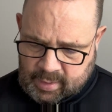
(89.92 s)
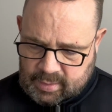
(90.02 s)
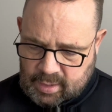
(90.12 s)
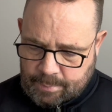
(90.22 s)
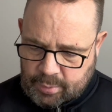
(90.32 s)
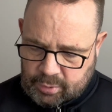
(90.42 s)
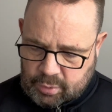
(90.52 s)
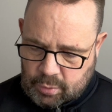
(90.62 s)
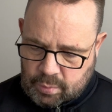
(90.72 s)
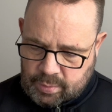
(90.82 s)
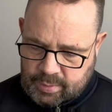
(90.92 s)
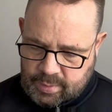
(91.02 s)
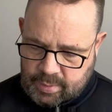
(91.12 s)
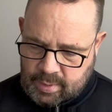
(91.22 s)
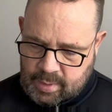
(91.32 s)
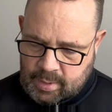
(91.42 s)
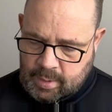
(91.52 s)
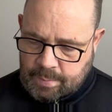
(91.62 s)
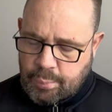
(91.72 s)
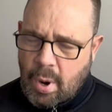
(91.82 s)
Number two,
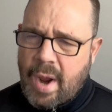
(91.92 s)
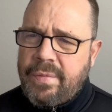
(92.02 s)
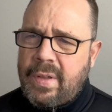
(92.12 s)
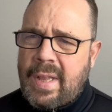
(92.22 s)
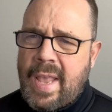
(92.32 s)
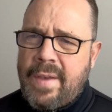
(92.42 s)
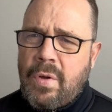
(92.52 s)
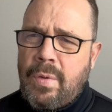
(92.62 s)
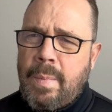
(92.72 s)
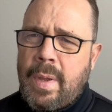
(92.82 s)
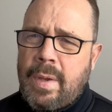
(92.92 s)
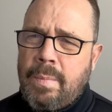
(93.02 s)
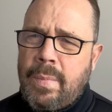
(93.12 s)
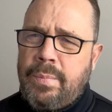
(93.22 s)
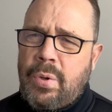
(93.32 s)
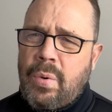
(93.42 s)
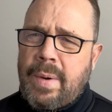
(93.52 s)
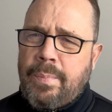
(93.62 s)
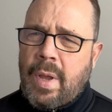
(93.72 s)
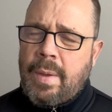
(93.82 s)
private label uh,
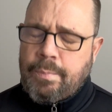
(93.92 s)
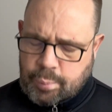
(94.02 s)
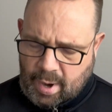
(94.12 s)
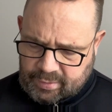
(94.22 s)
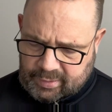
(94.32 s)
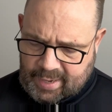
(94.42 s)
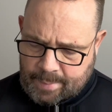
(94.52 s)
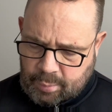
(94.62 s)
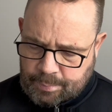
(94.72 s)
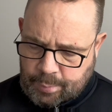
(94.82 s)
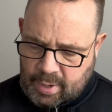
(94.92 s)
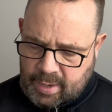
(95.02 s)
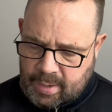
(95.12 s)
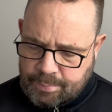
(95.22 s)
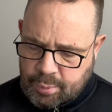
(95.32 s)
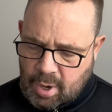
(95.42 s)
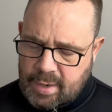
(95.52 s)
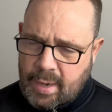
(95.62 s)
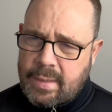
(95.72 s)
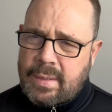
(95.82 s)
beauty, uh, private label uh,
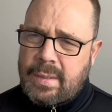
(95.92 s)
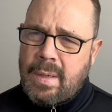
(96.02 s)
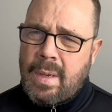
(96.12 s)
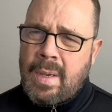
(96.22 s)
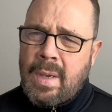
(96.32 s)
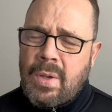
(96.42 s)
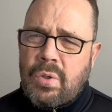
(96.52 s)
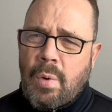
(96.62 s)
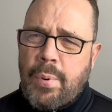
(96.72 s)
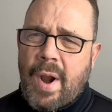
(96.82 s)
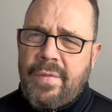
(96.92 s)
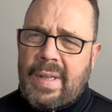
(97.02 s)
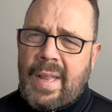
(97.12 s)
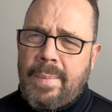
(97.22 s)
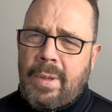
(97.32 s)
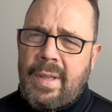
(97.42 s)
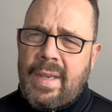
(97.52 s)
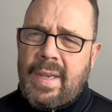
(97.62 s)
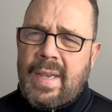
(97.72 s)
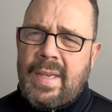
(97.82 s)
products. So private
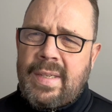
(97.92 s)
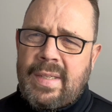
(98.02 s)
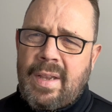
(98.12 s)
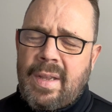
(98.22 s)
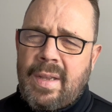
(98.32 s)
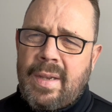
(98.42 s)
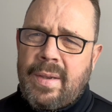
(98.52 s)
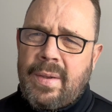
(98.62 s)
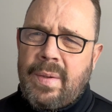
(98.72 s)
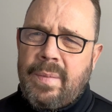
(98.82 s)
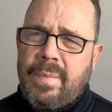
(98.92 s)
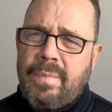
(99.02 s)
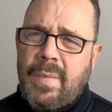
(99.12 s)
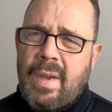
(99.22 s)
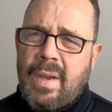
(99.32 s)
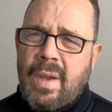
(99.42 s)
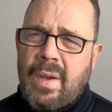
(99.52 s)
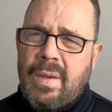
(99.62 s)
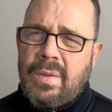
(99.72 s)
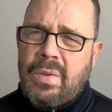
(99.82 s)
labeling is uh, uh,
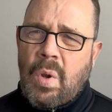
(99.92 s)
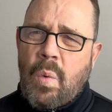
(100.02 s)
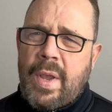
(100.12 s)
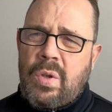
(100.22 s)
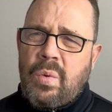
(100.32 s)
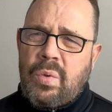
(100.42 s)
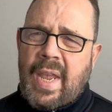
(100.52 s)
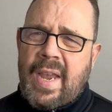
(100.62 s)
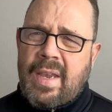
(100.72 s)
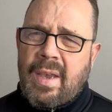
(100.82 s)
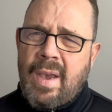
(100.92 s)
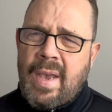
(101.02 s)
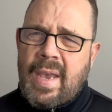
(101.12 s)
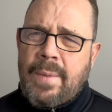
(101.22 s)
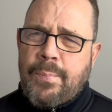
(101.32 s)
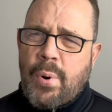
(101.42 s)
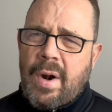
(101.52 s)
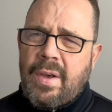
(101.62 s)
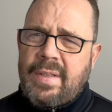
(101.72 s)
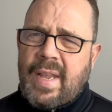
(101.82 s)
the way you take a
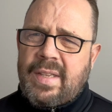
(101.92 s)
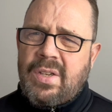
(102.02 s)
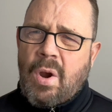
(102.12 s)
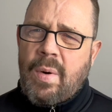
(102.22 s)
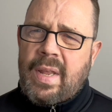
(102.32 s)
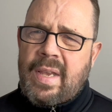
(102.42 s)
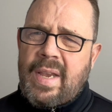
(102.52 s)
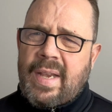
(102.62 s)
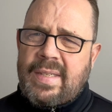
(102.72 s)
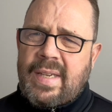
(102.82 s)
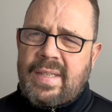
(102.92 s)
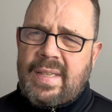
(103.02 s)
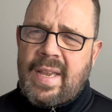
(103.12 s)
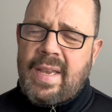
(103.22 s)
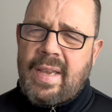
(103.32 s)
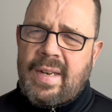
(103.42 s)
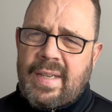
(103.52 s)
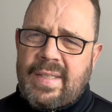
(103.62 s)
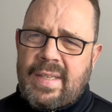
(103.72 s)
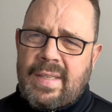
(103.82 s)
product that's already existing in
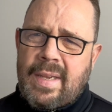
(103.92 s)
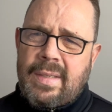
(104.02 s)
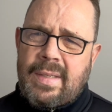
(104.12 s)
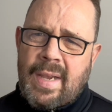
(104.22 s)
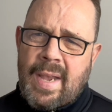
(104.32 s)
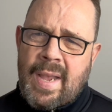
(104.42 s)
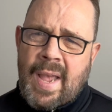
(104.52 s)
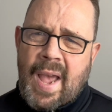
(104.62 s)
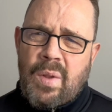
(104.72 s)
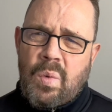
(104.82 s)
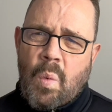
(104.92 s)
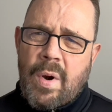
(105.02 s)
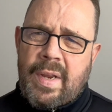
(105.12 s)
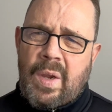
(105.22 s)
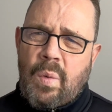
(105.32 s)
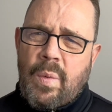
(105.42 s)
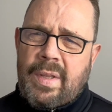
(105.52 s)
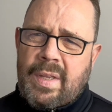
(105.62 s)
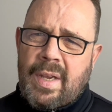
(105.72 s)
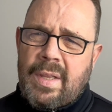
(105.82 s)
existence and working
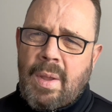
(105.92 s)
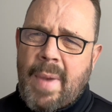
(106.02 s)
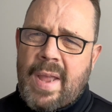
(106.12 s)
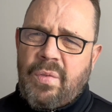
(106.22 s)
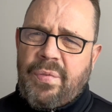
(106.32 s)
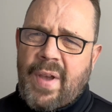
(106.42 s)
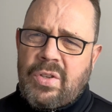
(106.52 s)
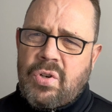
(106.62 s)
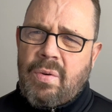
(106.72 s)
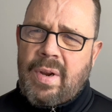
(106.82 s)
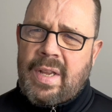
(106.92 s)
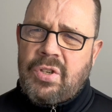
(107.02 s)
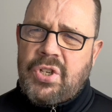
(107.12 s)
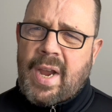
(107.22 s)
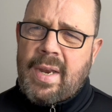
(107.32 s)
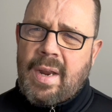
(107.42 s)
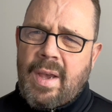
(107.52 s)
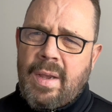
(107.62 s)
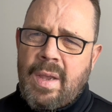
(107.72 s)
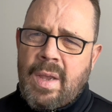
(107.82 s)
with uh, the manufacturer in
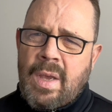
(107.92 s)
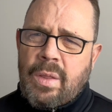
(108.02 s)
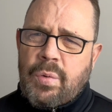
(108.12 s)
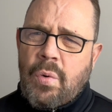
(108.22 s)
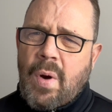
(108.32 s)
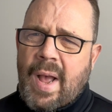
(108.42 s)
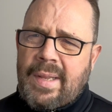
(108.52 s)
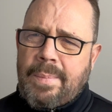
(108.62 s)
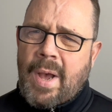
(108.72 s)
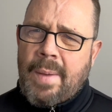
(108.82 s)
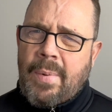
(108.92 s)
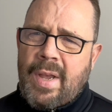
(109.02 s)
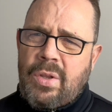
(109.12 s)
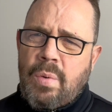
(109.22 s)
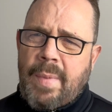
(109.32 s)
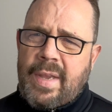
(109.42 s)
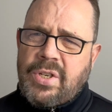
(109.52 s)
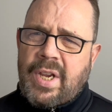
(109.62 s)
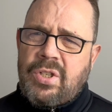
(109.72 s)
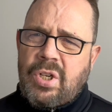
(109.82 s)
China through Alibaba. You make
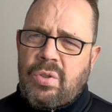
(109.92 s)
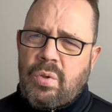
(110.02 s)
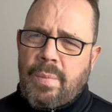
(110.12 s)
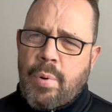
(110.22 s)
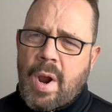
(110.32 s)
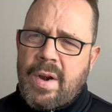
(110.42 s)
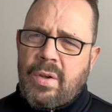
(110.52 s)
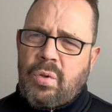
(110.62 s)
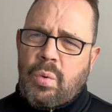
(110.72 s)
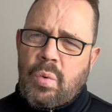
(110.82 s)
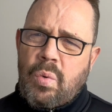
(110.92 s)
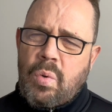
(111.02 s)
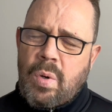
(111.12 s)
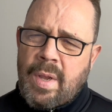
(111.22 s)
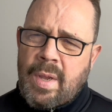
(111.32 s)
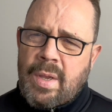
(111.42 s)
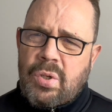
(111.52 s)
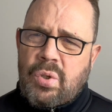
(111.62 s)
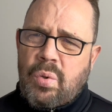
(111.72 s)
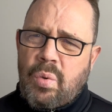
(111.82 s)
changes to the product to
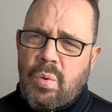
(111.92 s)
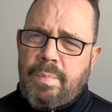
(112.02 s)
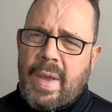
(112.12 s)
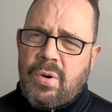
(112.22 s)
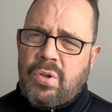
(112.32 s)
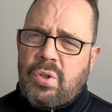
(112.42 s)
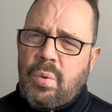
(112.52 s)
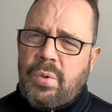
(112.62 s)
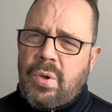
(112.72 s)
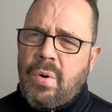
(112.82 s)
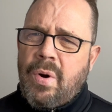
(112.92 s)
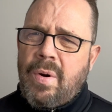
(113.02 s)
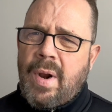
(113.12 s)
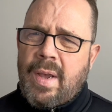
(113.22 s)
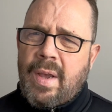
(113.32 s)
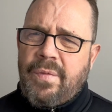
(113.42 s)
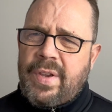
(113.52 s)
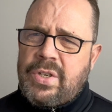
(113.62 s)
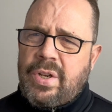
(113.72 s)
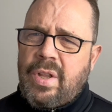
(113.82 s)
So better suit your uh,
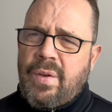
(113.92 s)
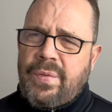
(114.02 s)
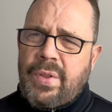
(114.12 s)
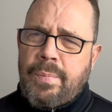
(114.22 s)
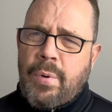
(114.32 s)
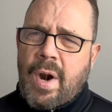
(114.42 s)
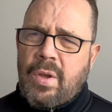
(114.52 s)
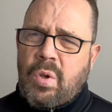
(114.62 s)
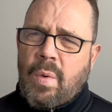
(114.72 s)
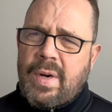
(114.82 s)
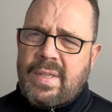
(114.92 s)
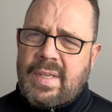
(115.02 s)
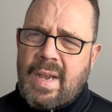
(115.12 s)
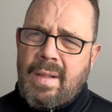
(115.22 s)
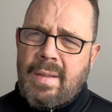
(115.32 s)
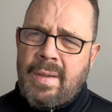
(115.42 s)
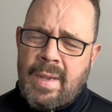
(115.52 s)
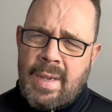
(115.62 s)
vision of the product you want to sell.